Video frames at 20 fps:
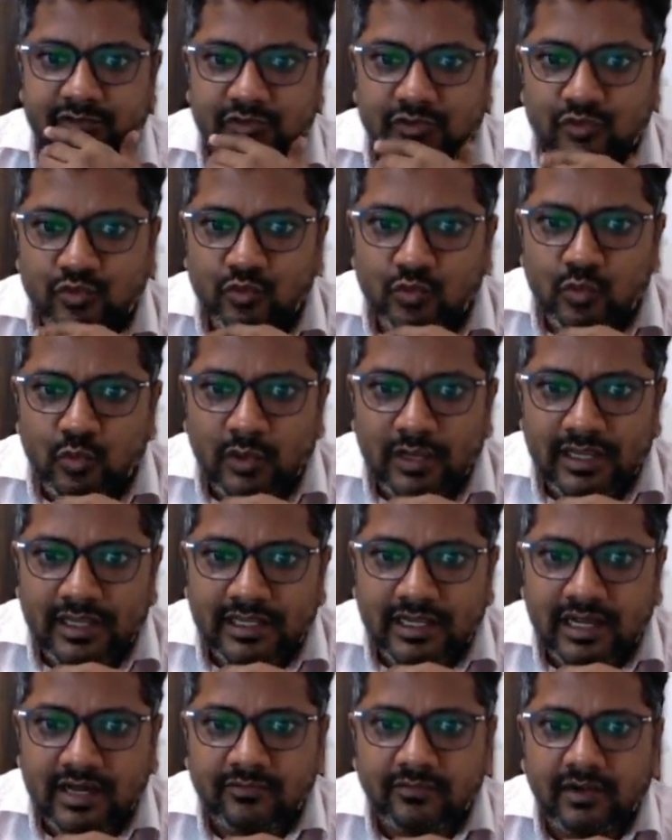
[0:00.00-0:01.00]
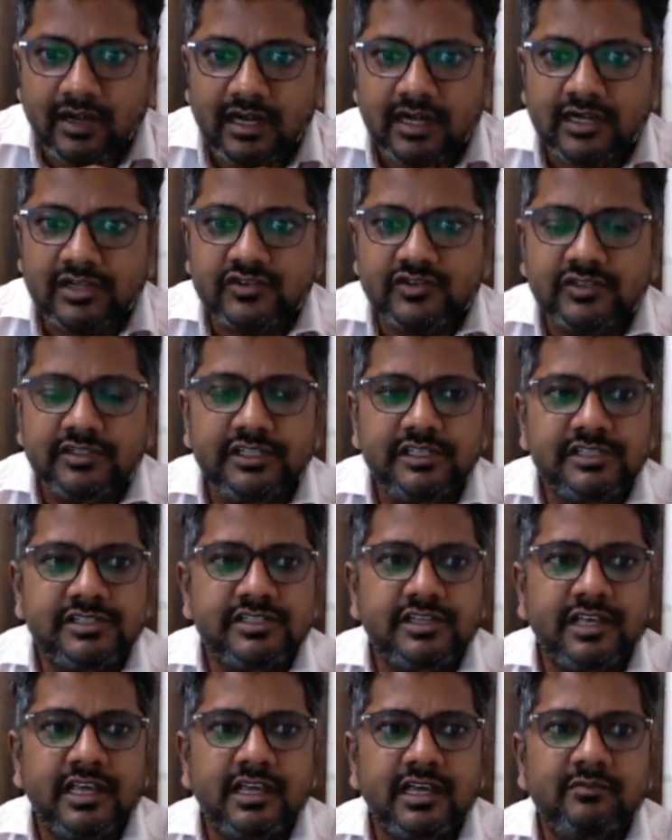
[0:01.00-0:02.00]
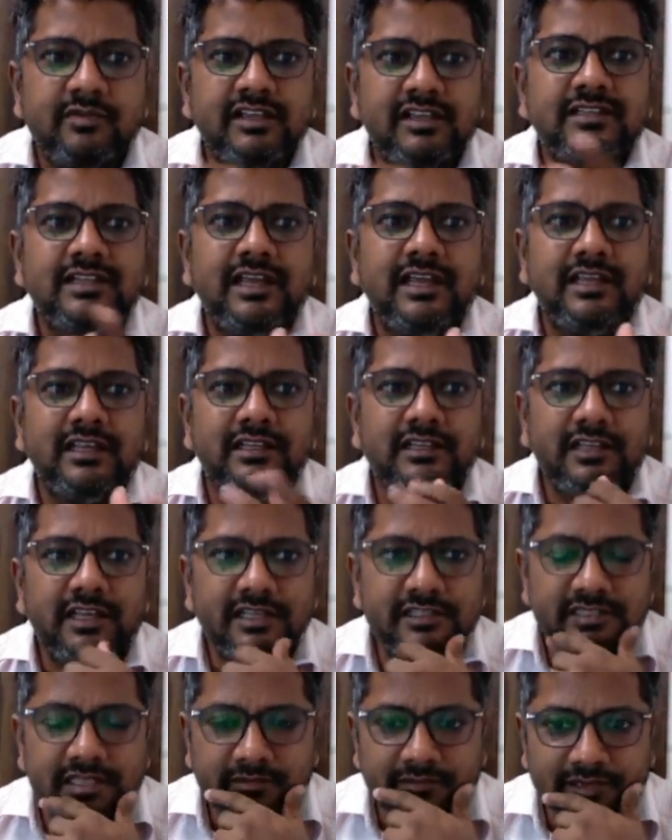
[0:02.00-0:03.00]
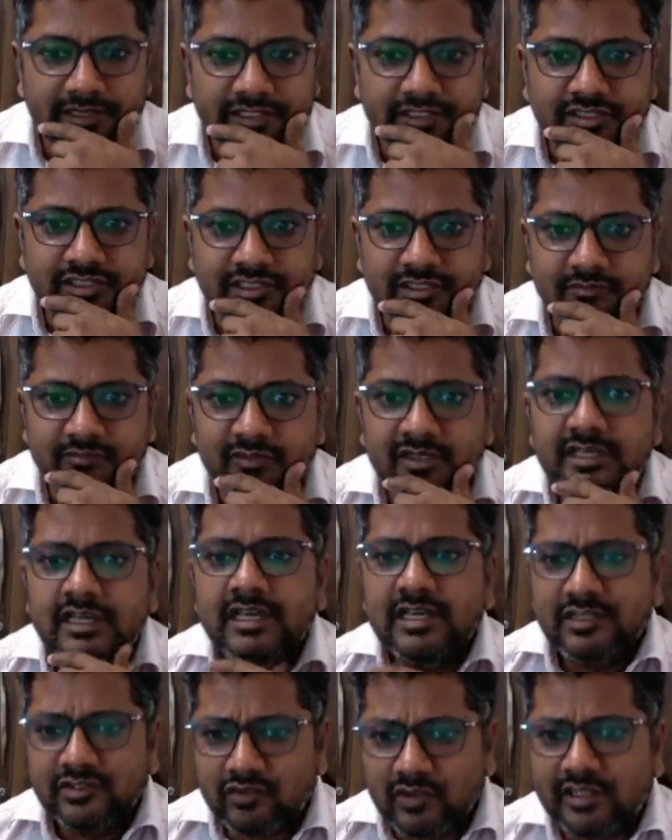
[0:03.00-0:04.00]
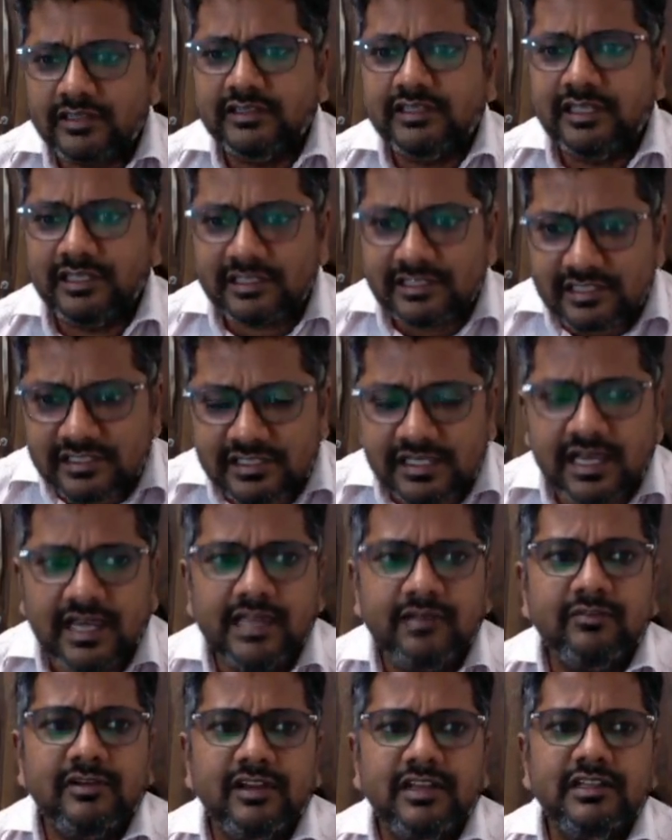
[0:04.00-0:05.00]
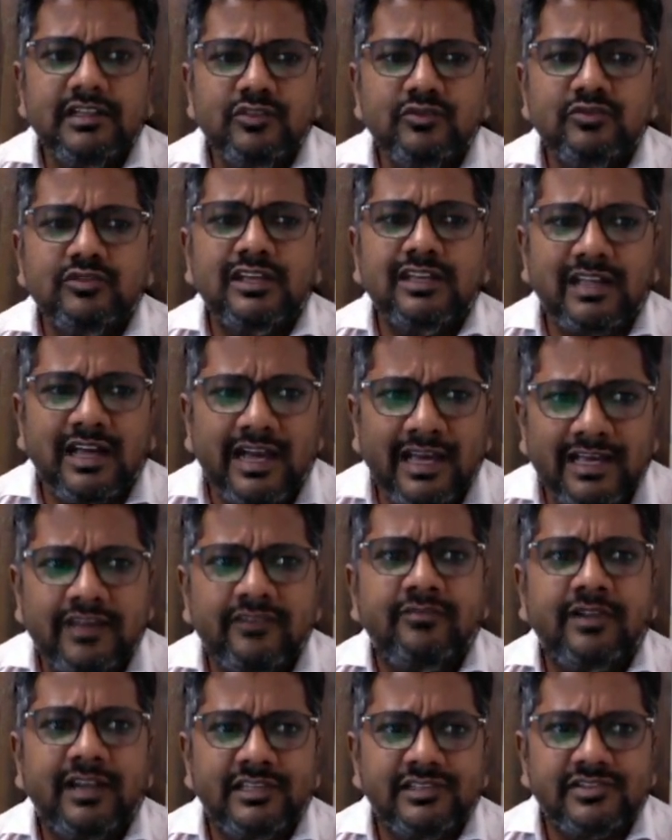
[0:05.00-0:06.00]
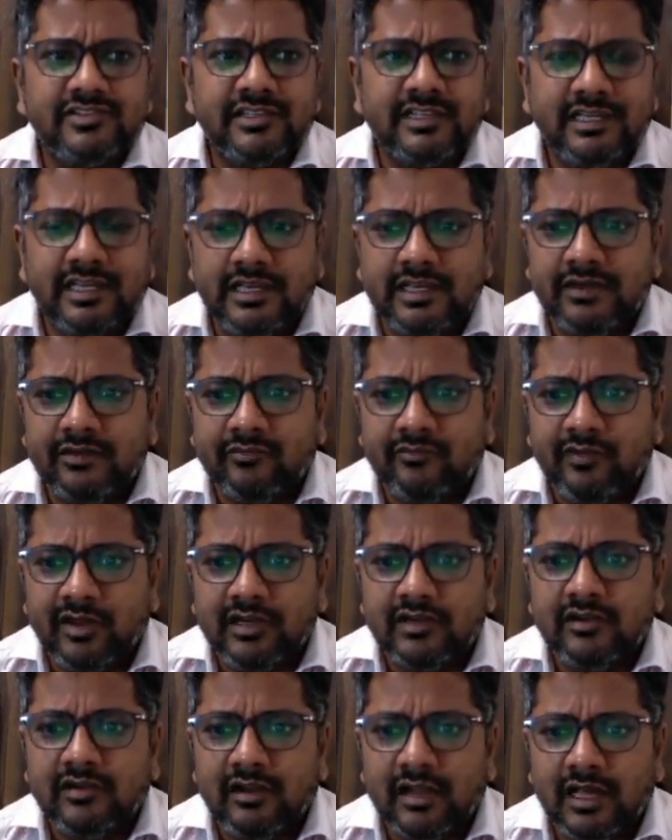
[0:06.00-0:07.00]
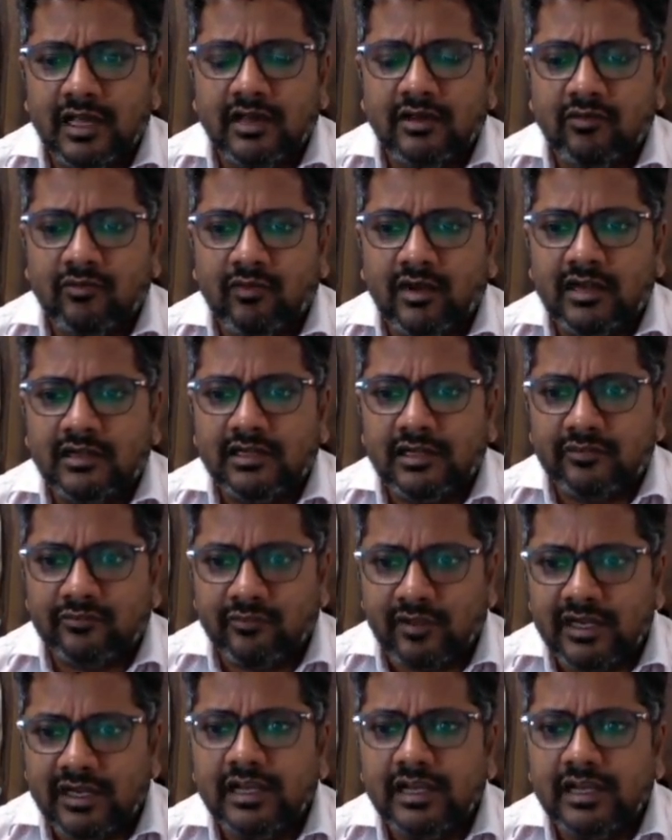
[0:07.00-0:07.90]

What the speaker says: two layer of hydration is taking place, like in case of lithium. So this is, I am telling you, the average one